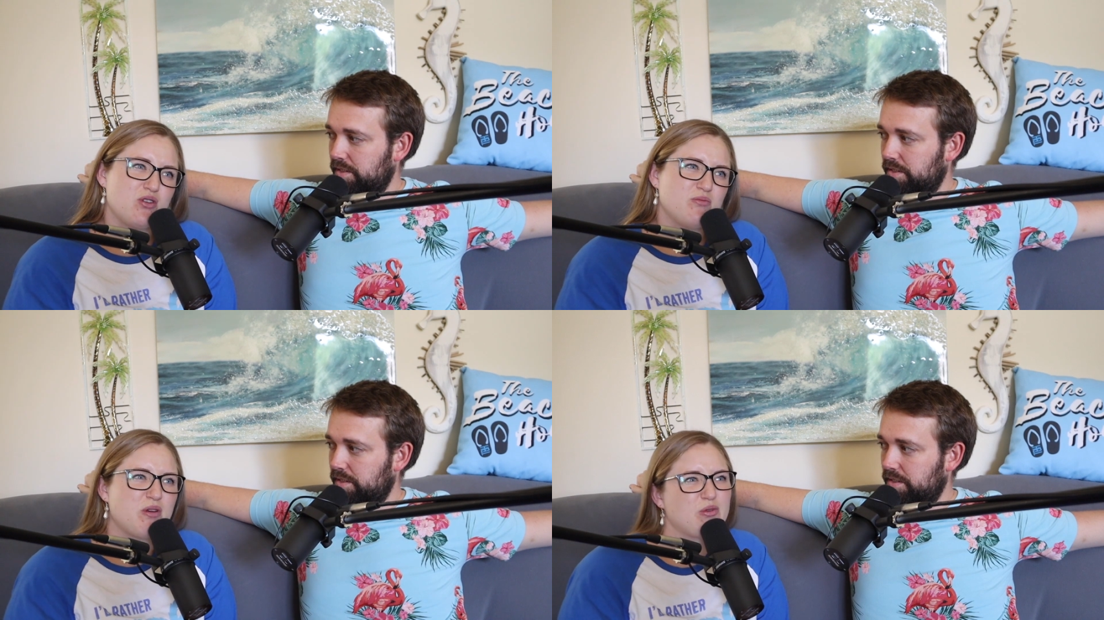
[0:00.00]

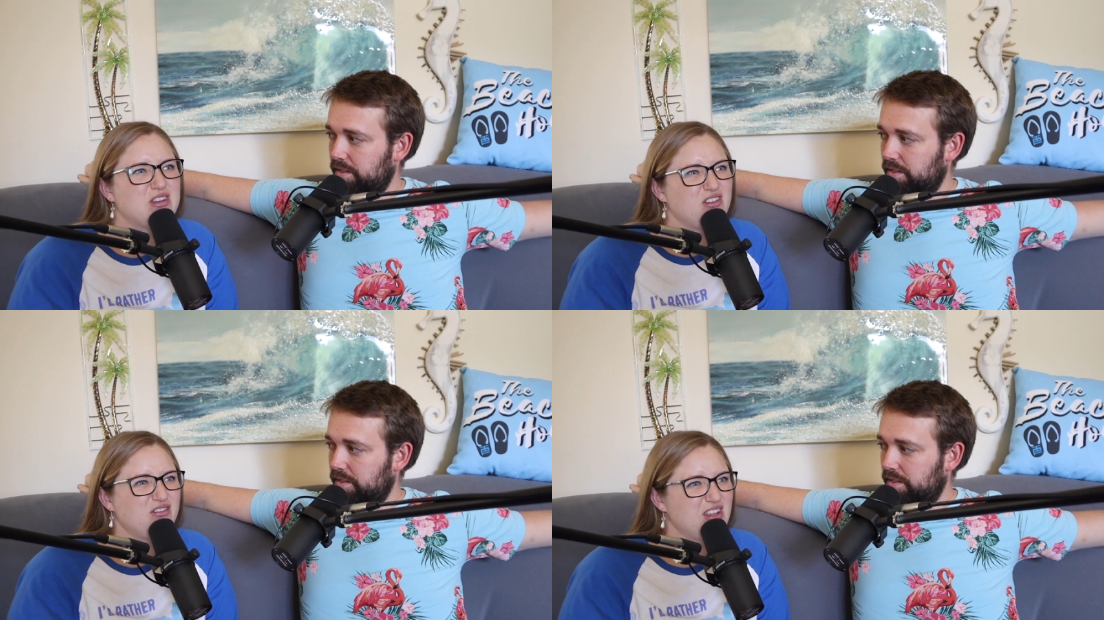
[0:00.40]
Speaker 1: mood, but
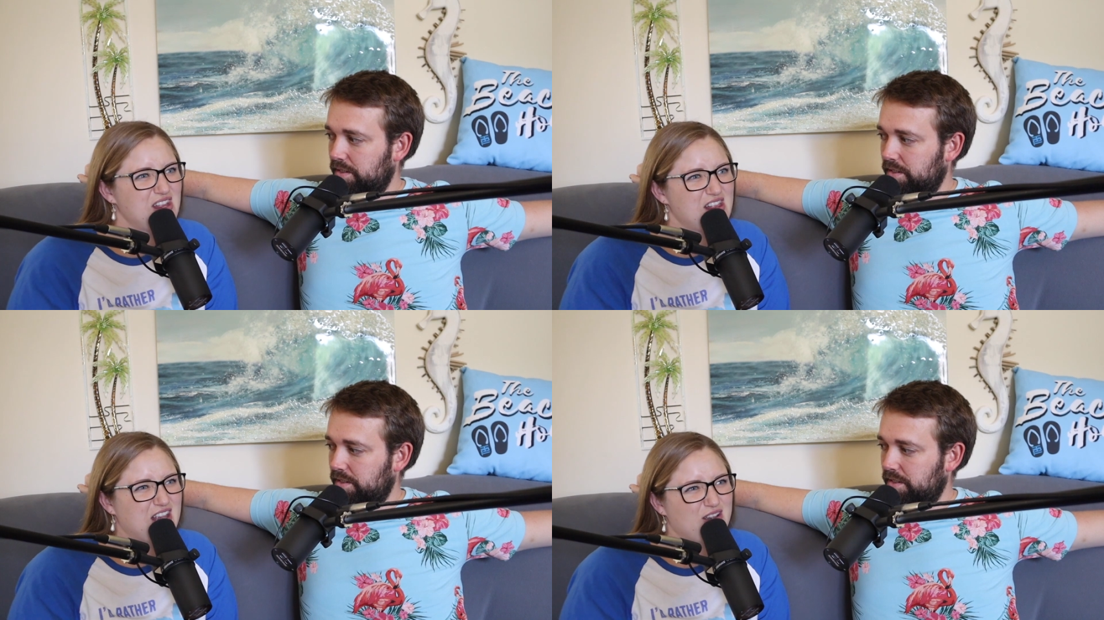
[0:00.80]
we don't
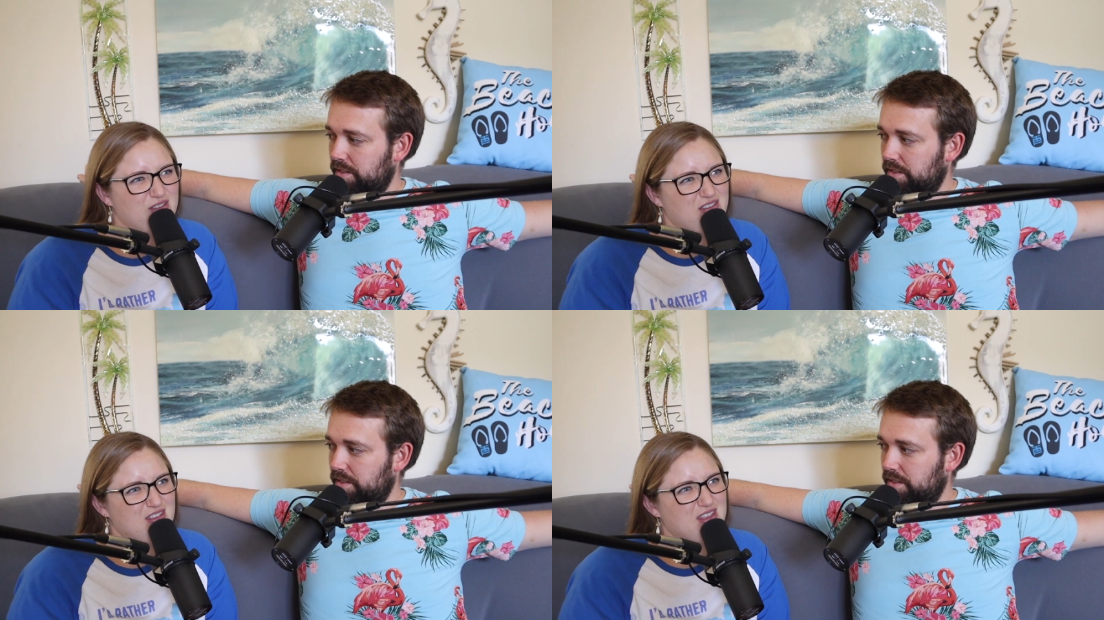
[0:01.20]
really like
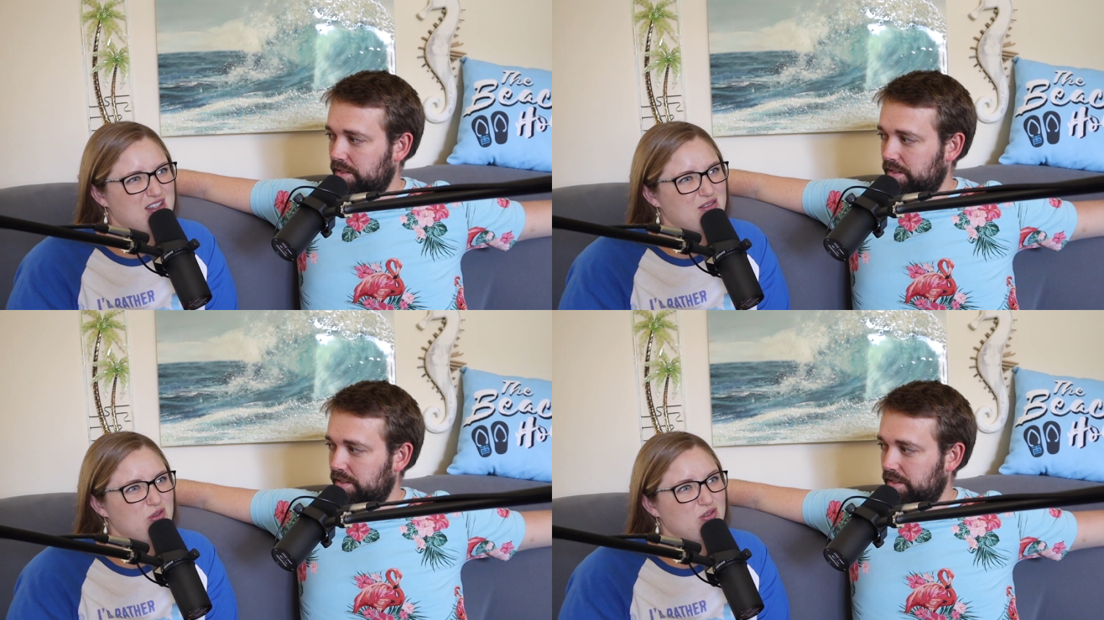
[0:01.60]
it when you're in
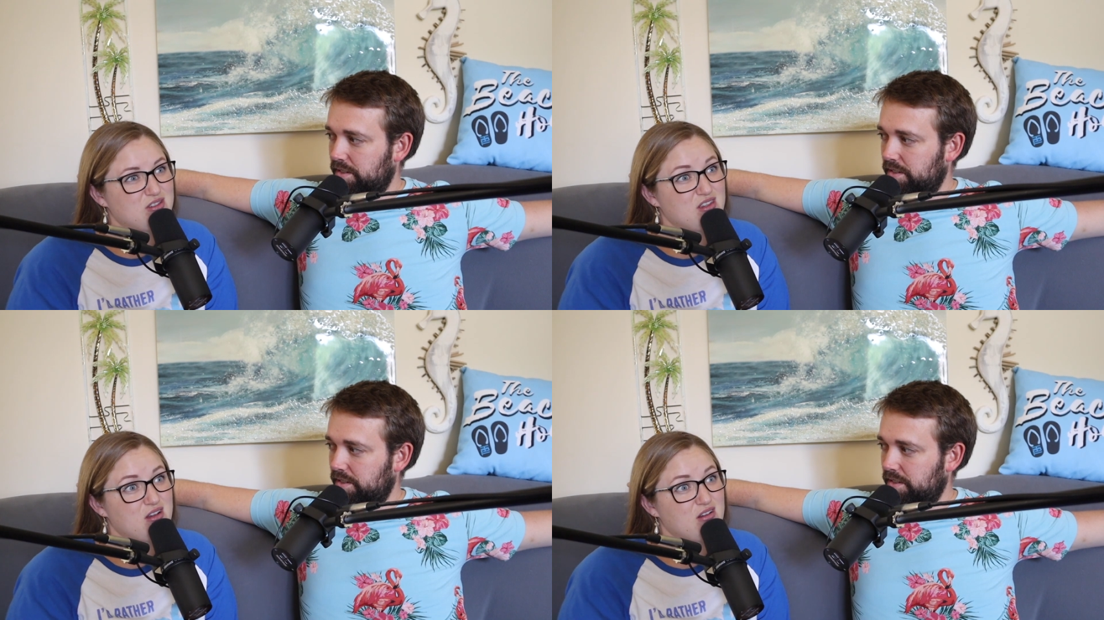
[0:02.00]
this mood.
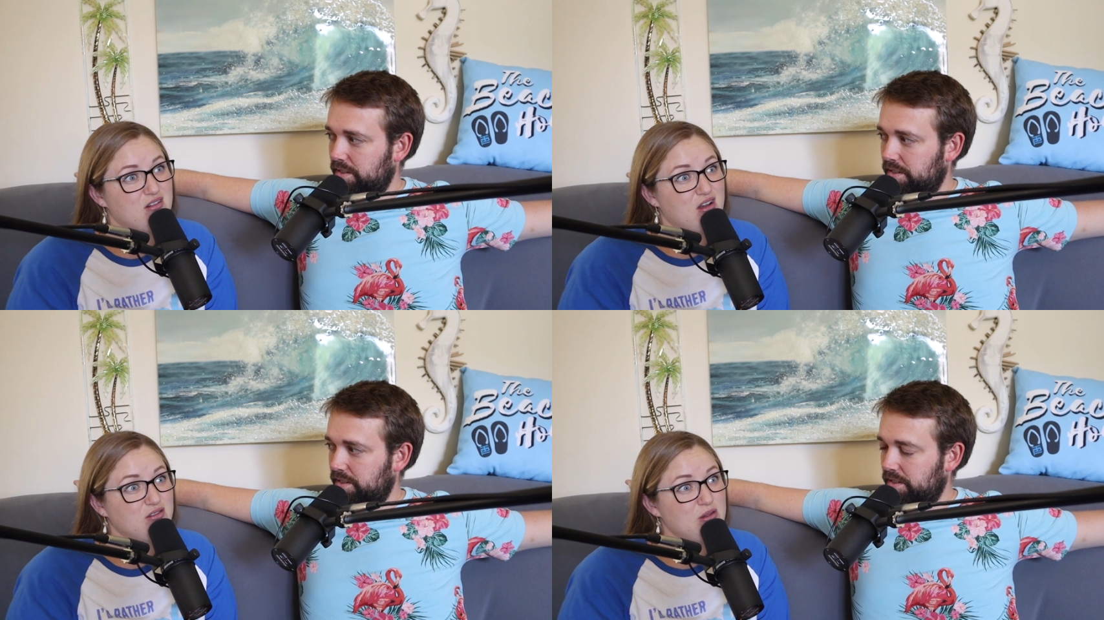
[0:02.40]

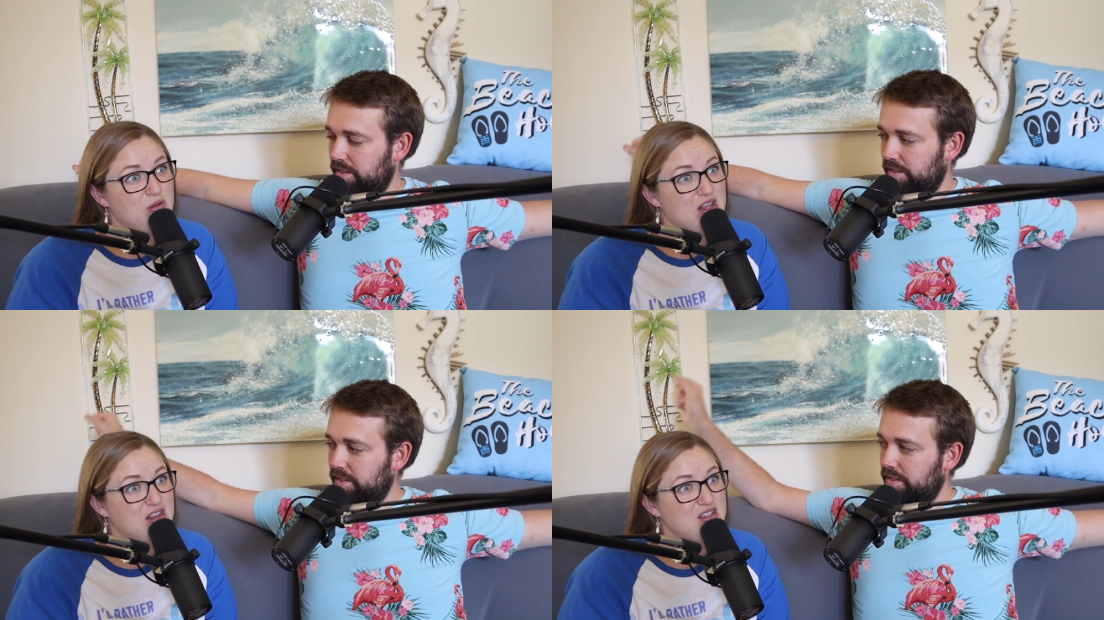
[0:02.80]
So only
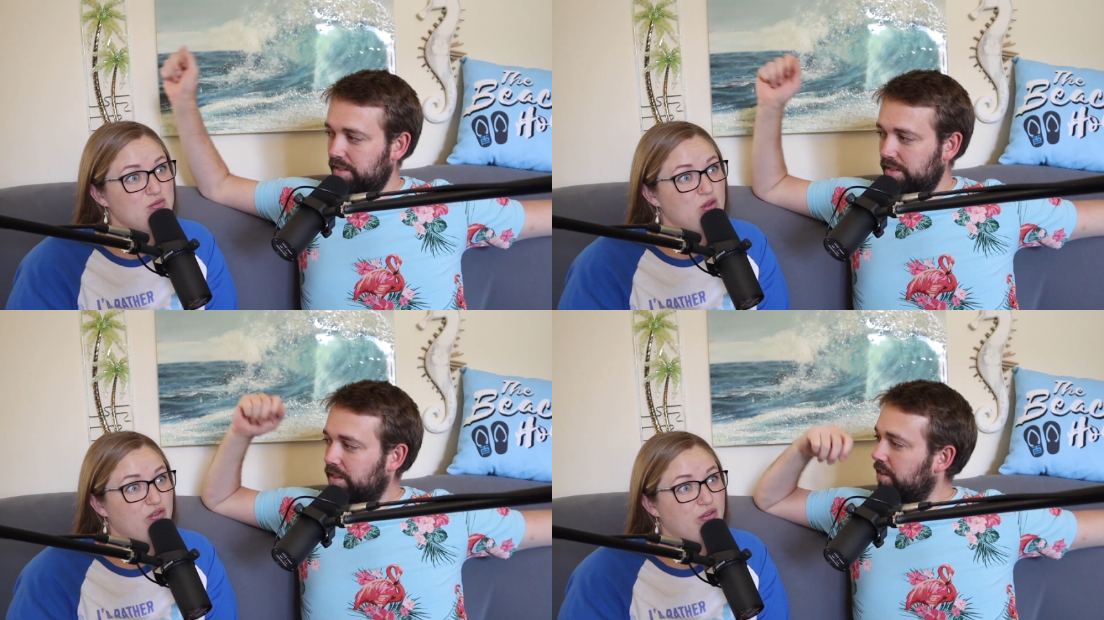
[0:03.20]
be in
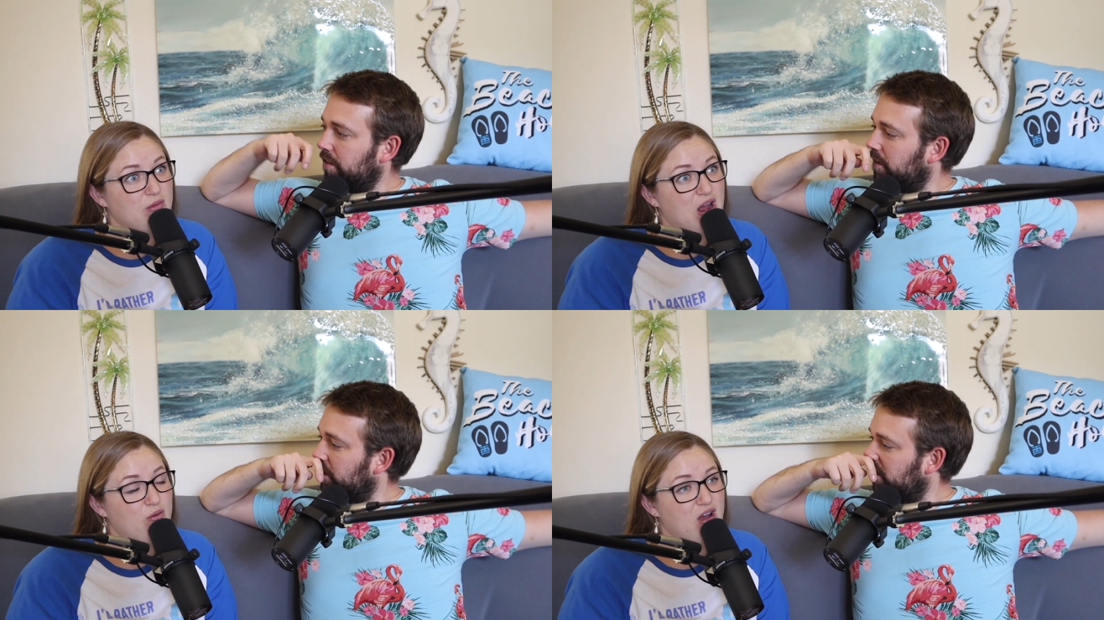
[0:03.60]
this mood
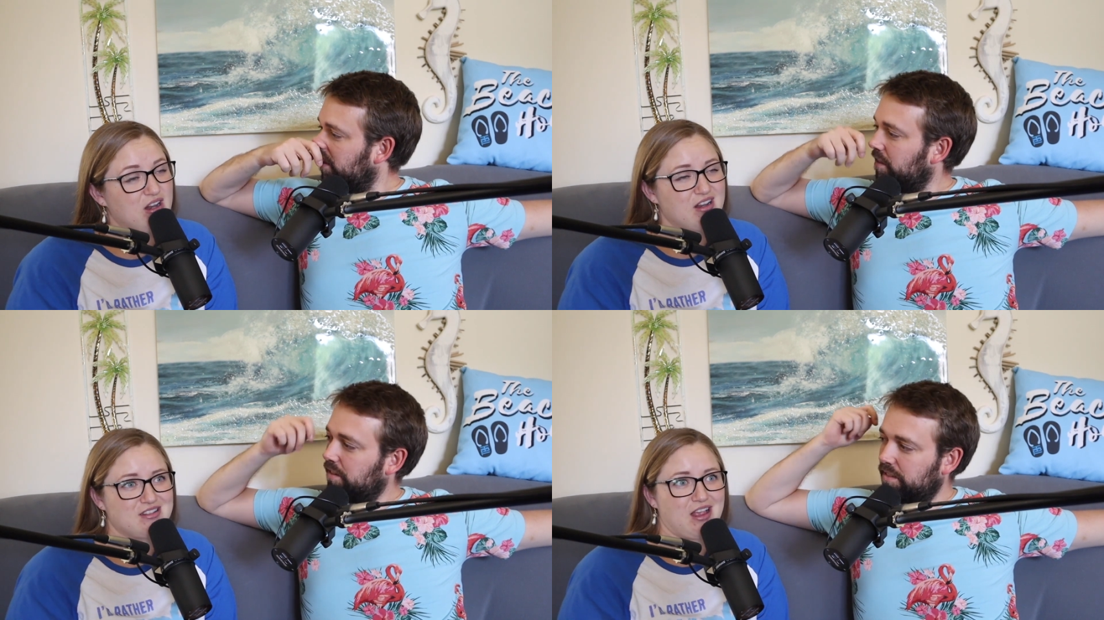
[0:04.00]
from now
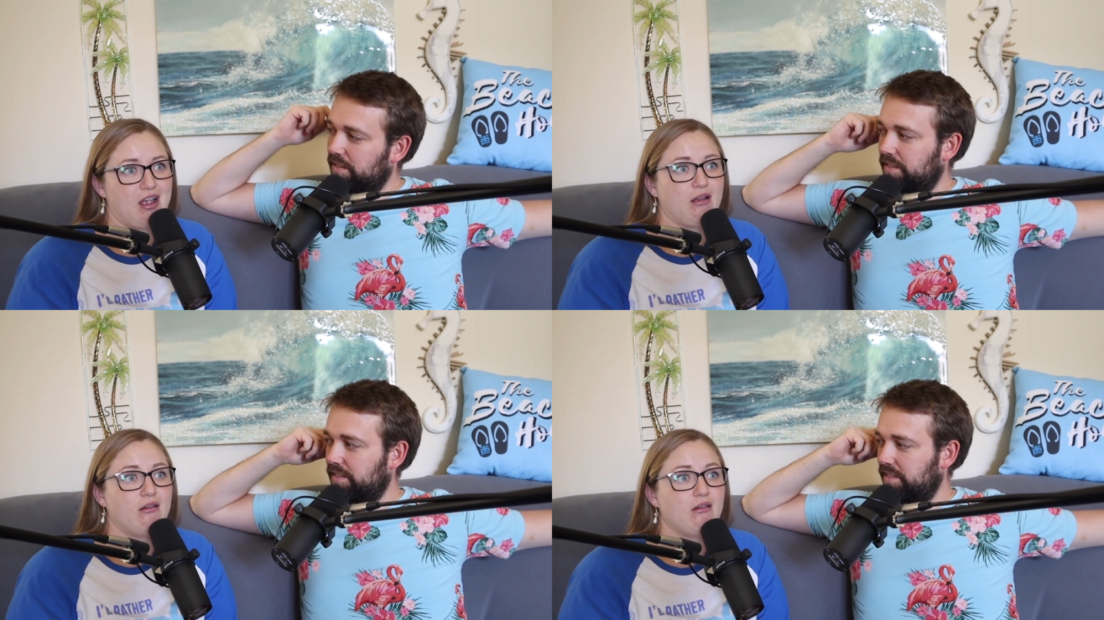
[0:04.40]
on. And it's
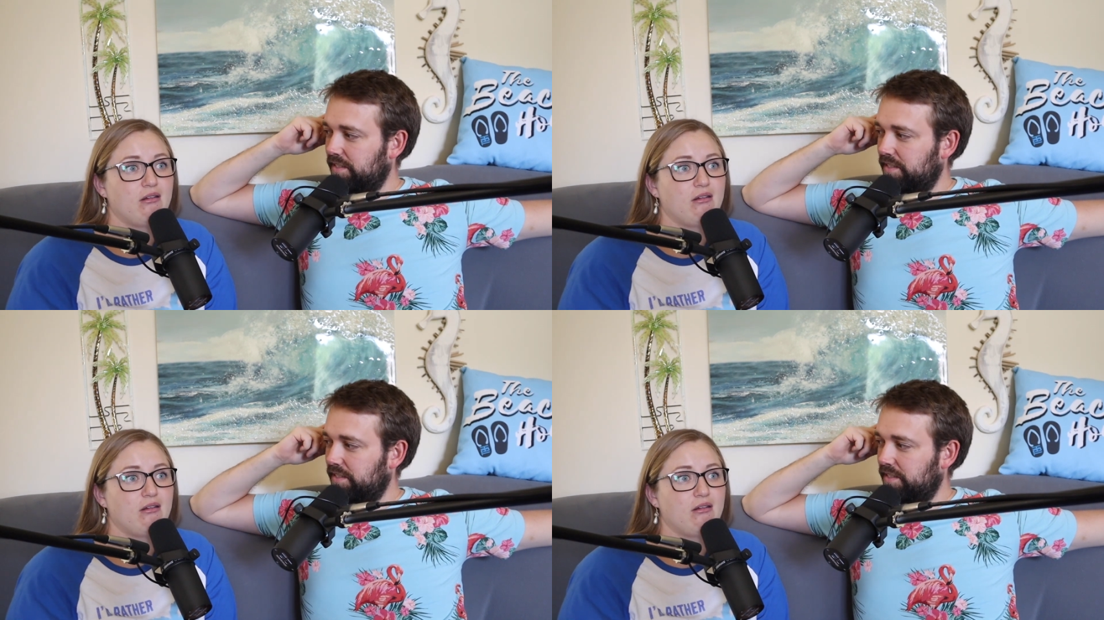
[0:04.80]
like,